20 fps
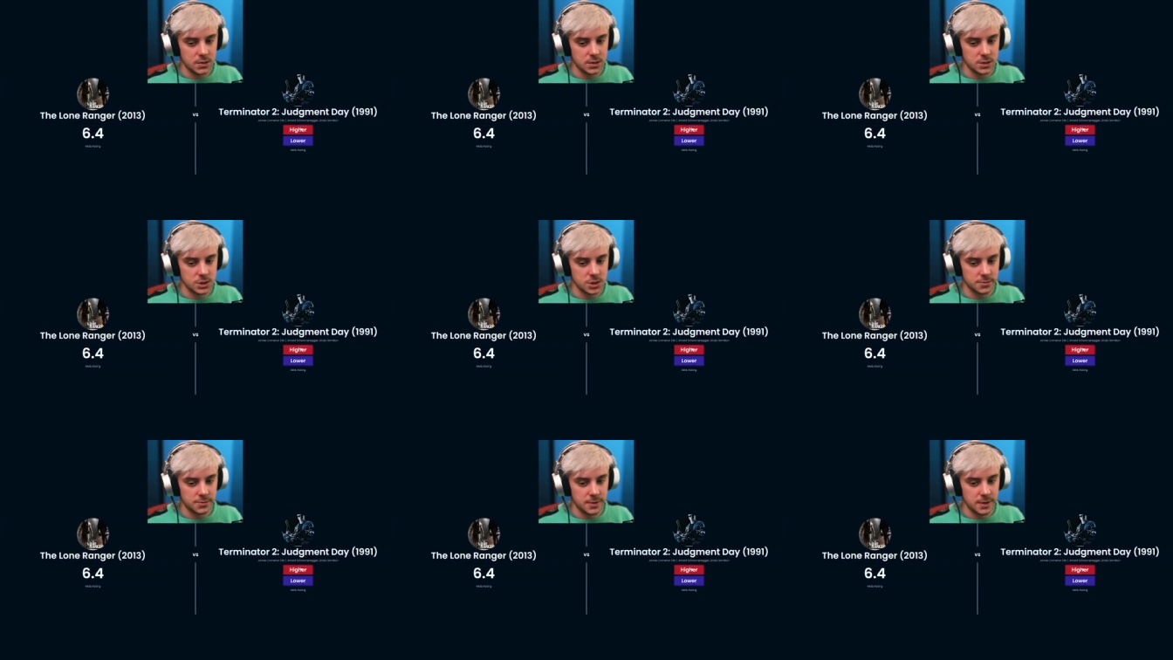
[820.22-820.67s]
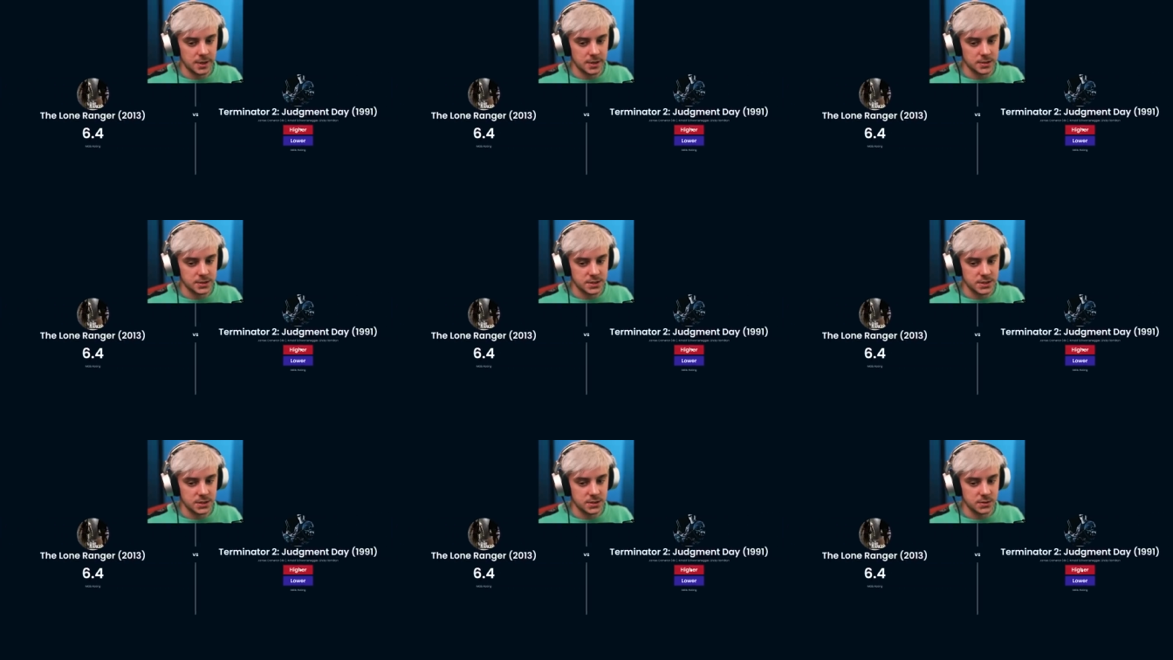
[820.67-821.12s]
Terminator
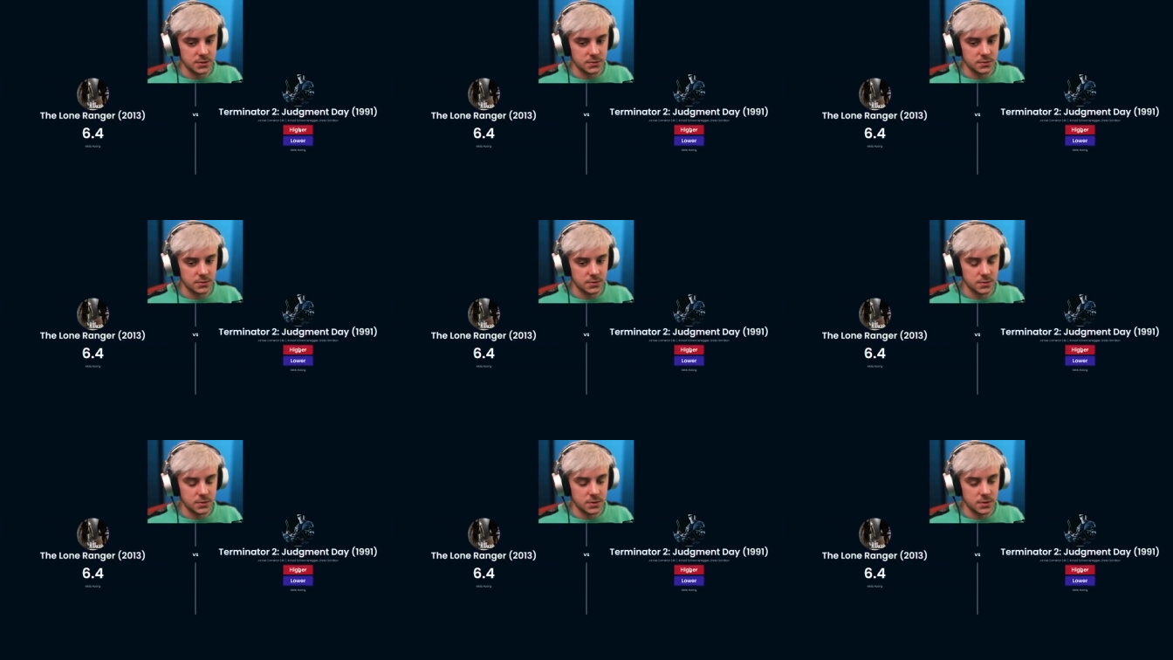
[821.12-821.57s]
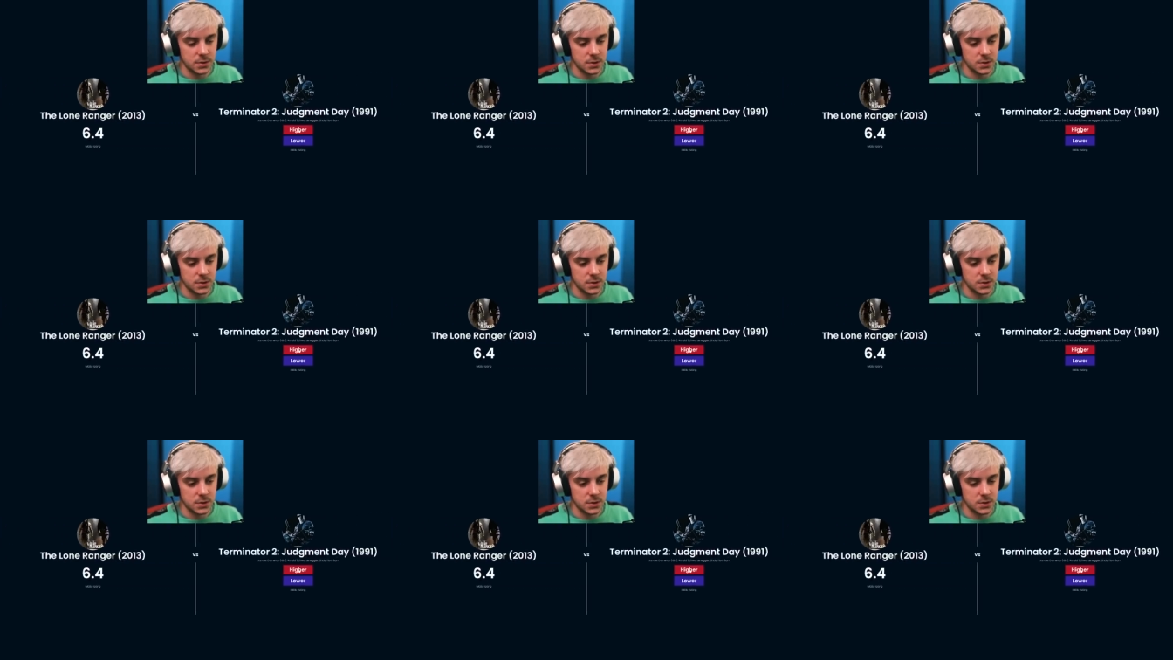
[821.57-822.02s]
2,
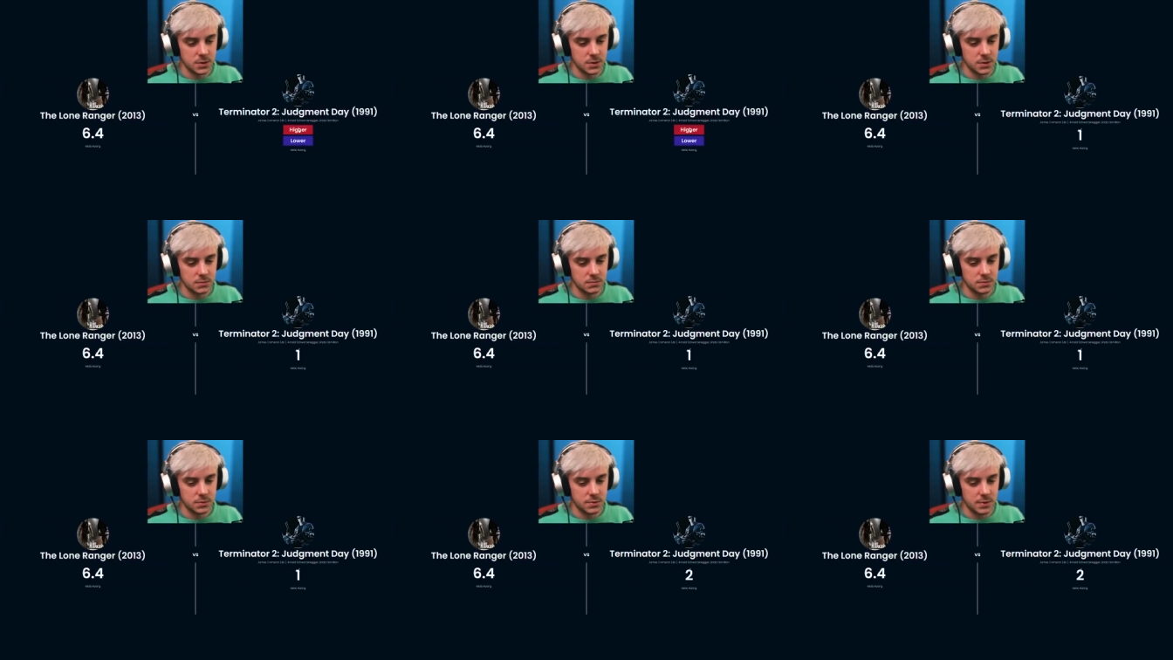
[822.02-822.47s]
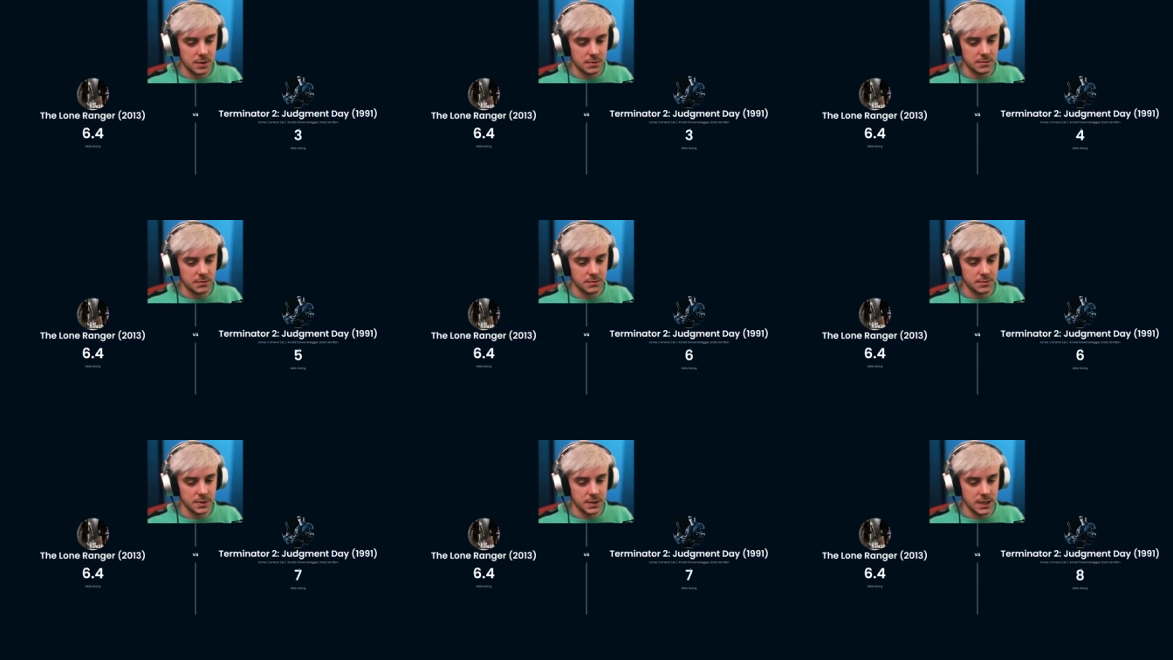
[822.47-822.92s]

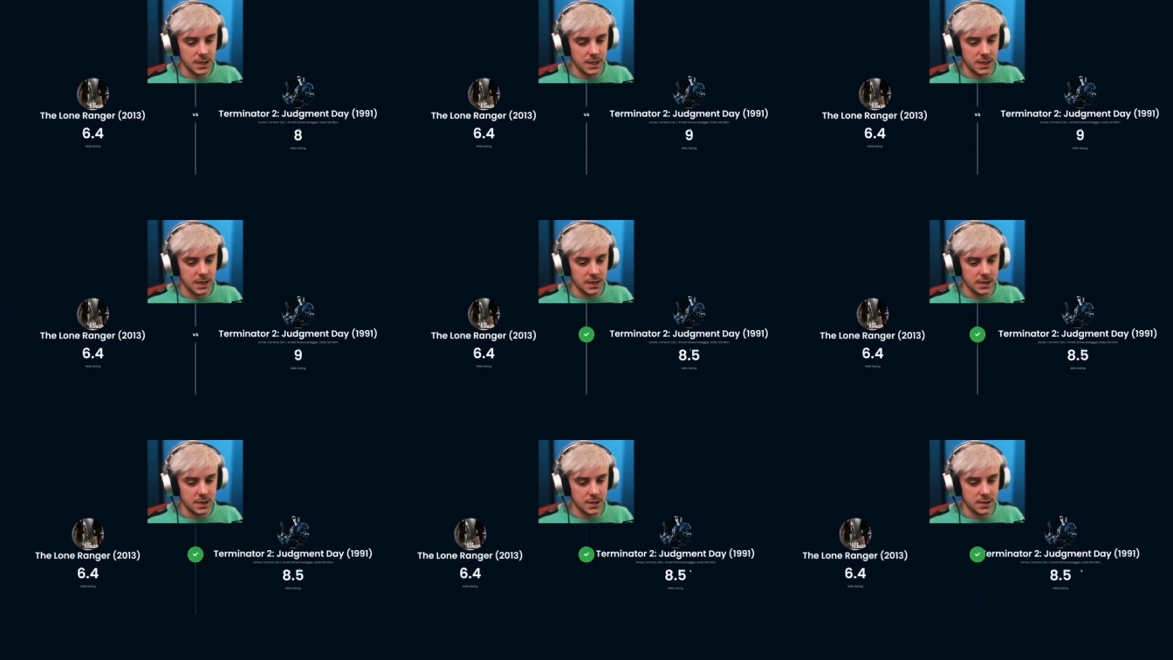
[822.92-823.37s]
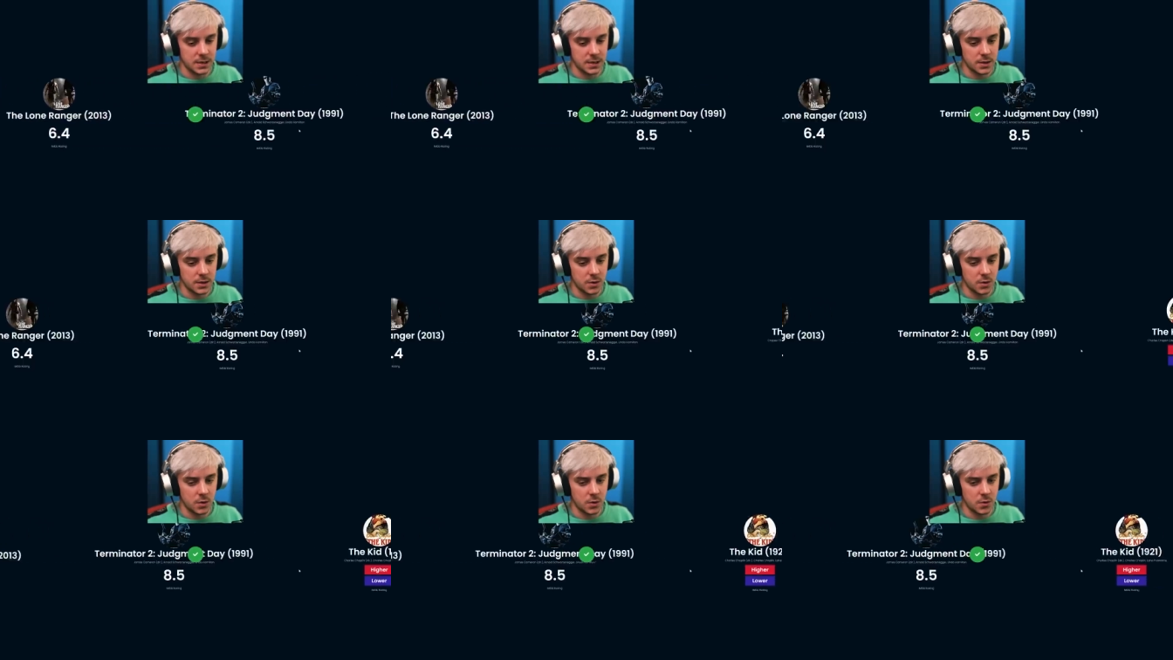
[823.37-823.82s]
probably higher.
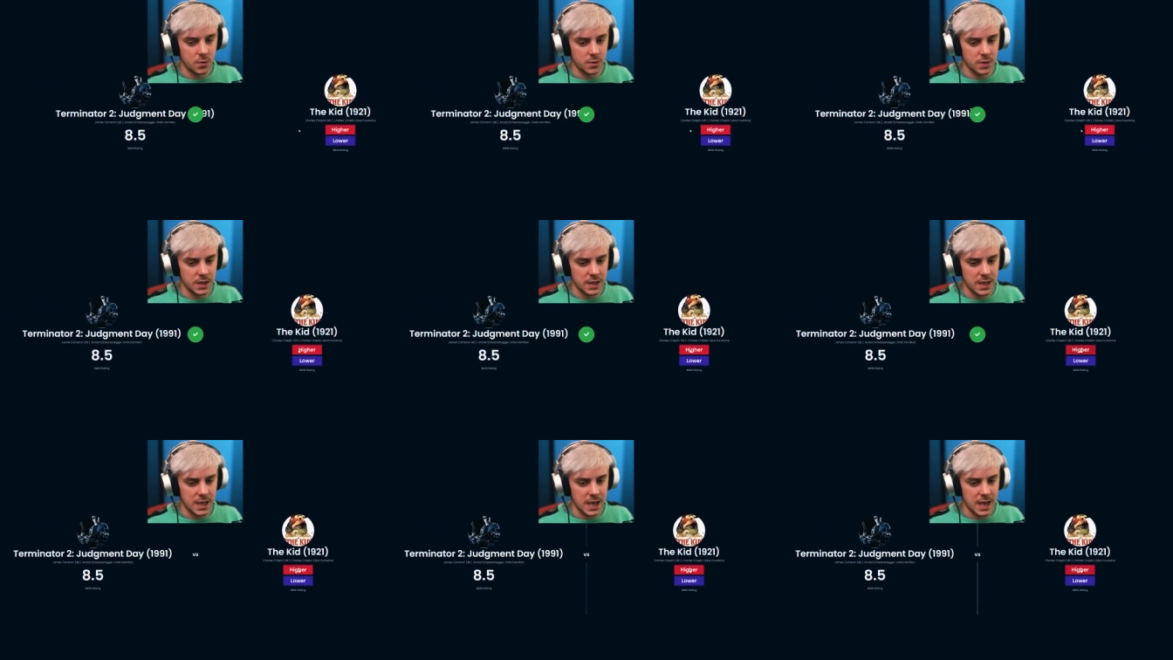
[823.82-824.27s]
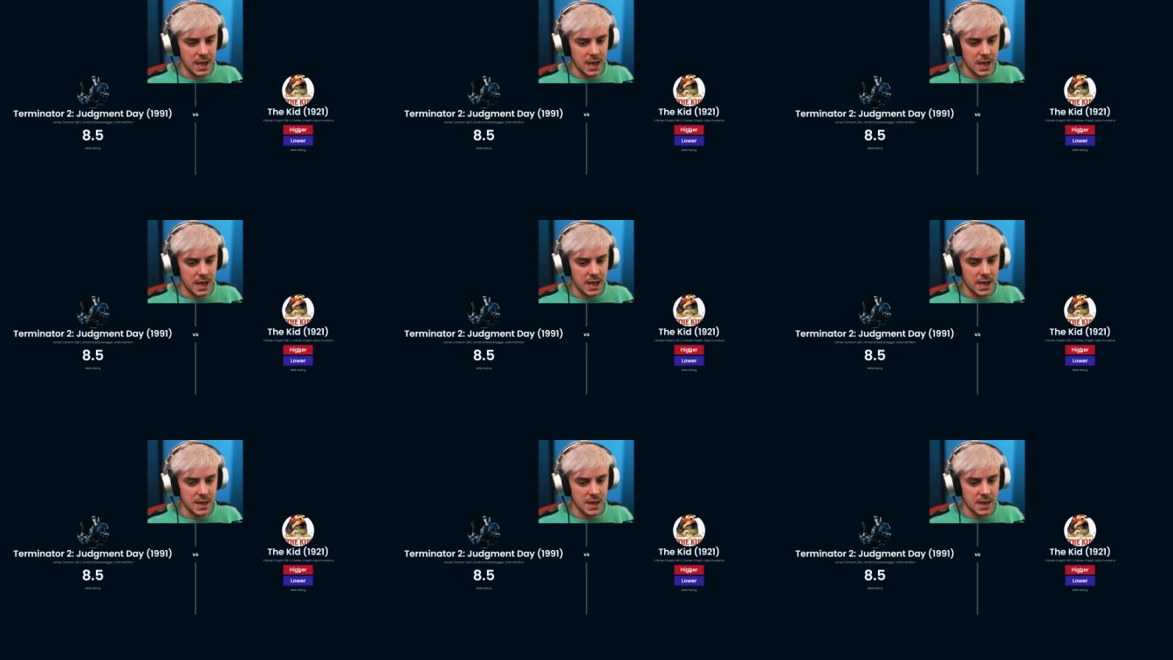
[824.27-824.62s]
Oh, yeah.